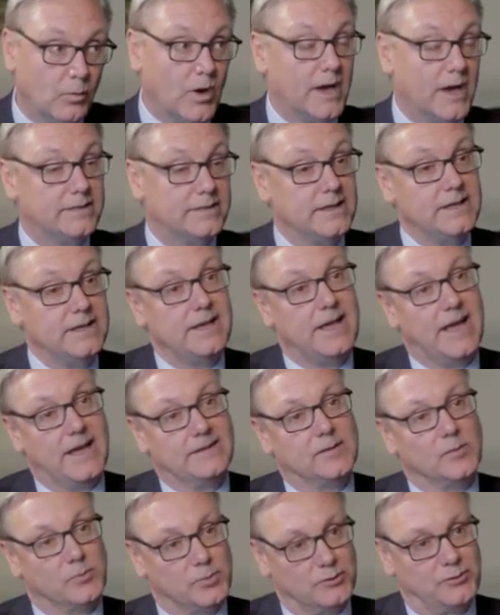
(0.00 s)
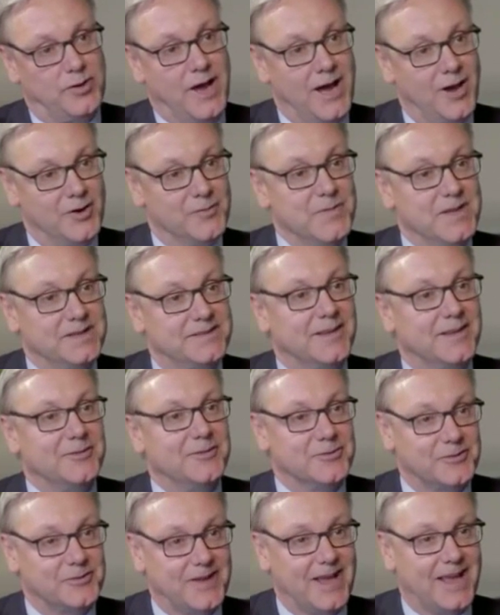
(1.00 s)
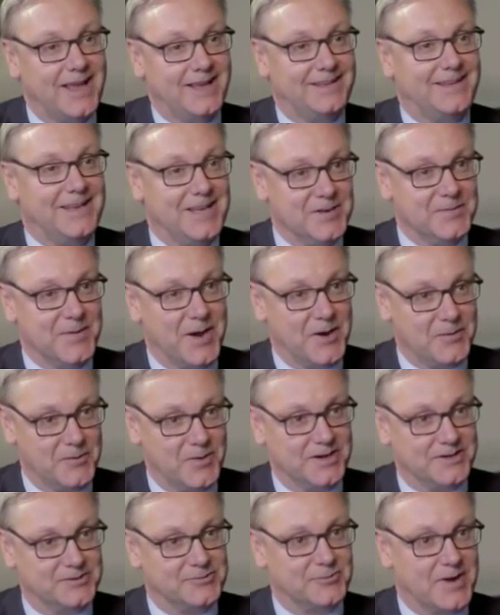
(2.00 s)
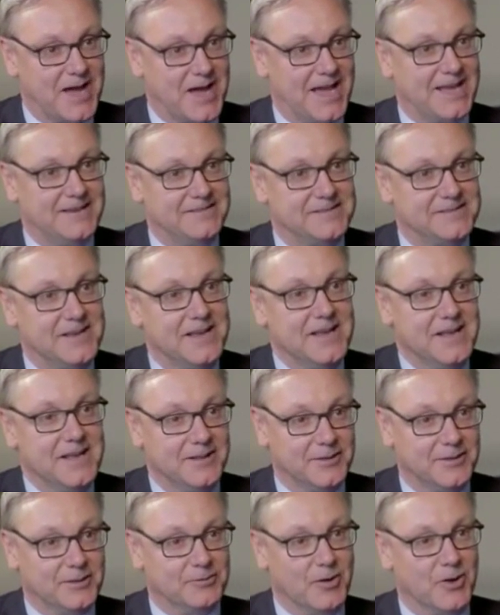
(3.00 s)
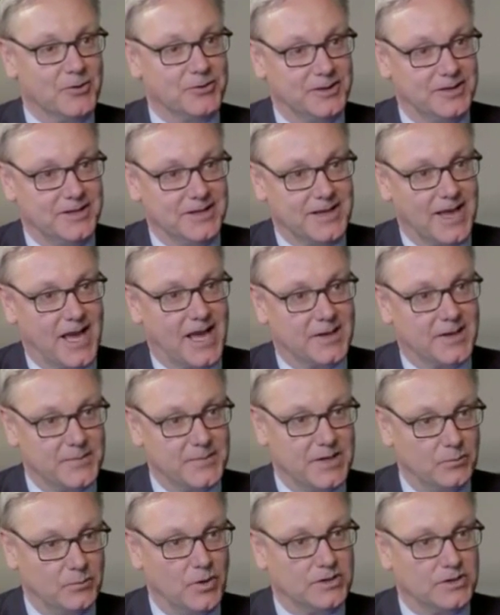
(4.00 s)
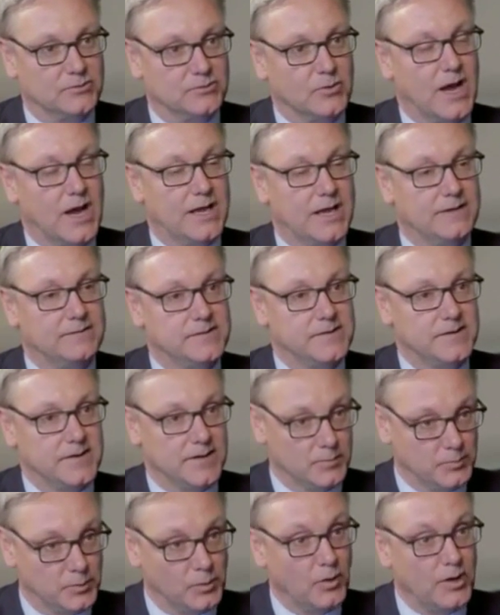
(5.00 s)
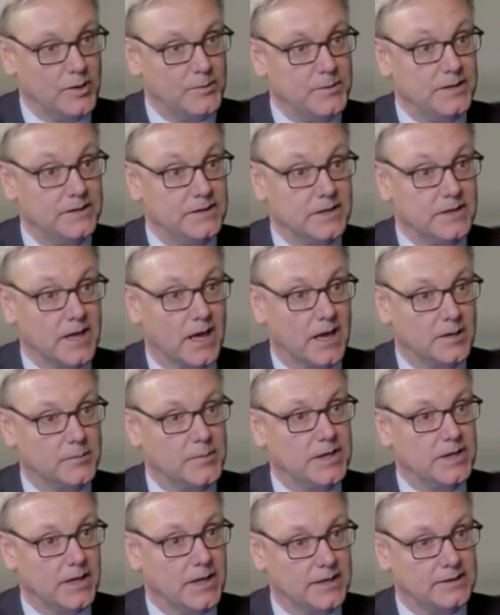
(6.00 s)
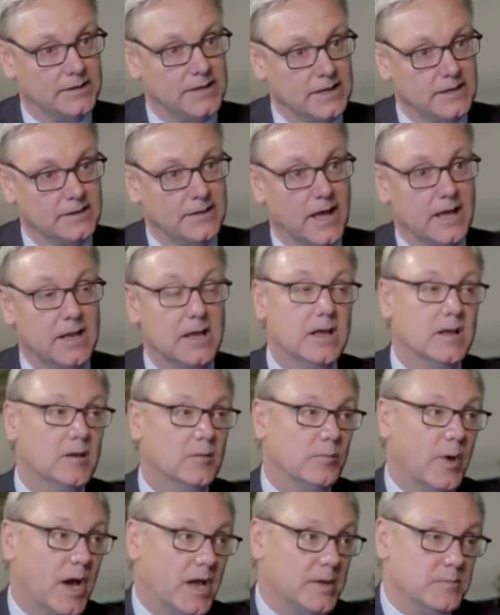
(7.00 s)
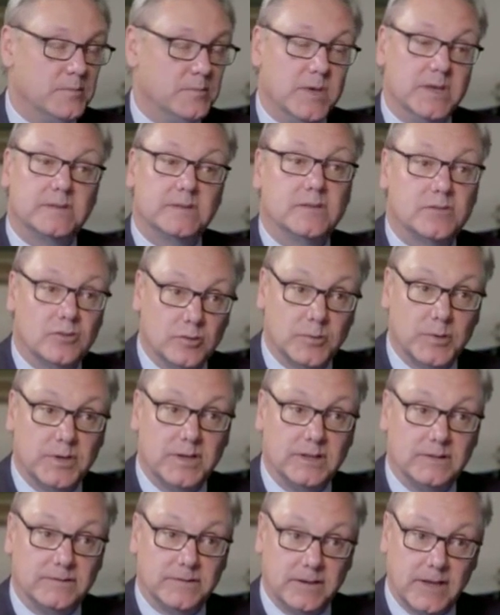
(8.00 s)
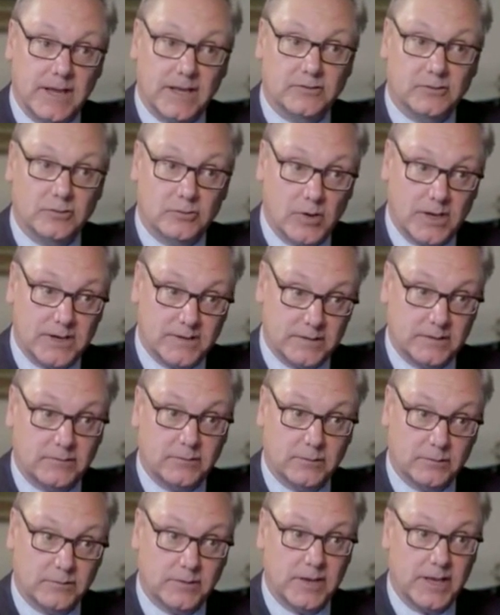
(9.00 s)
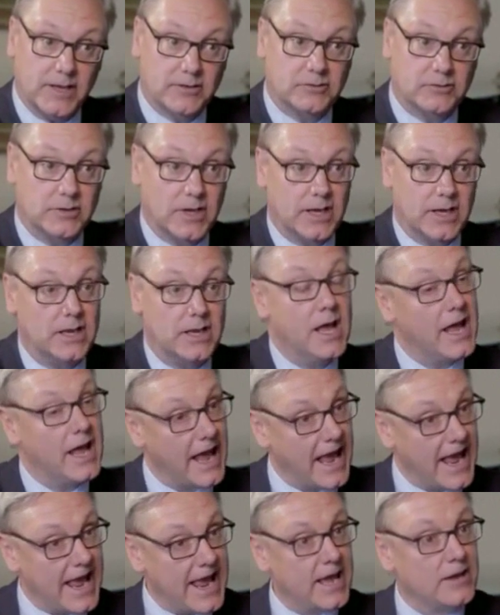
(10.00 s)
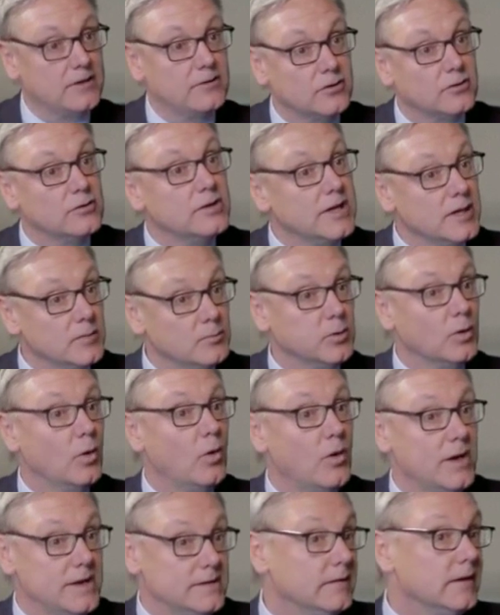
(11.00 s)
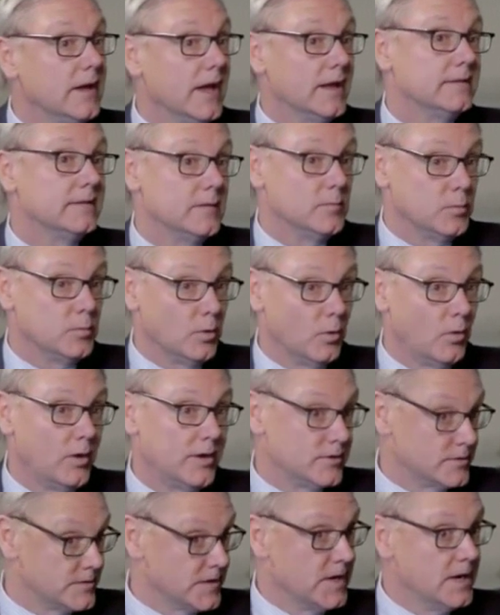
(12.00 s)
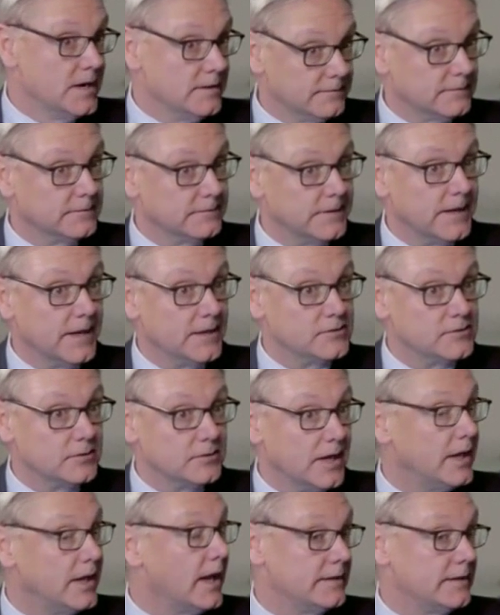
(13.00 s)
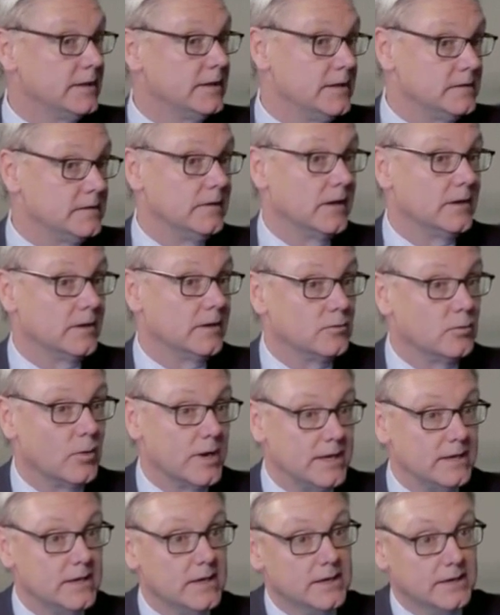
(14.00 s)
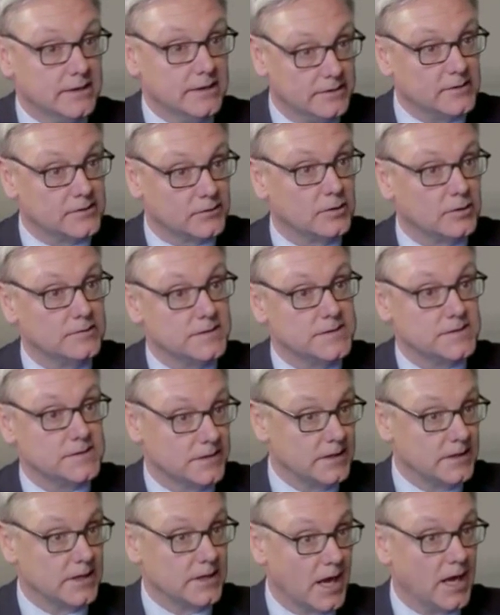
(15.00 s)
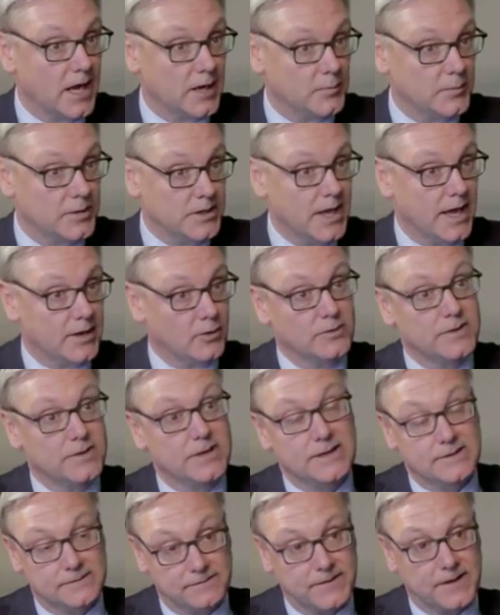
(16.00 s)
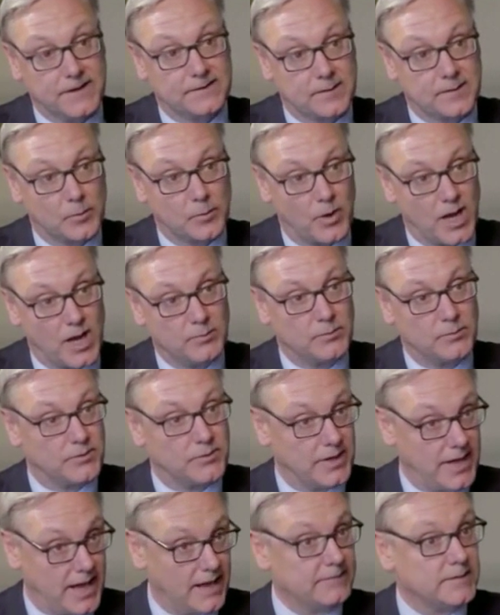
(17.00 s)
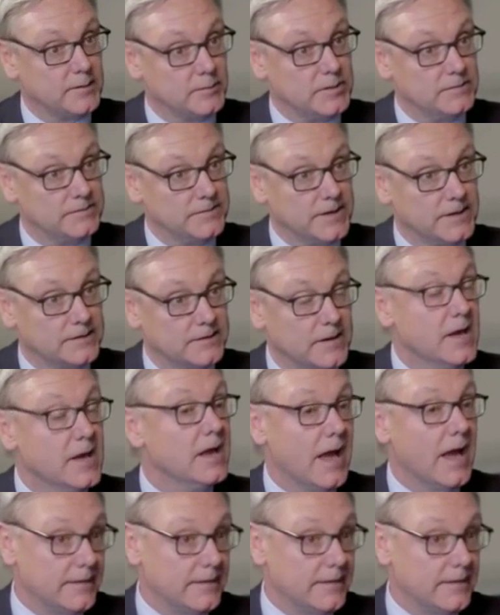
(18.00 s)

Well, I think he has a profound misunderstanding about what drives the growth of the economy and what drives employment in the economy. And I think that by misinterpreting the financial crisis for financial gain and turning employees against employers for financial gain, I think he's done a great disservice to the economy. I don't think he's fixed the problems that have to be fixed.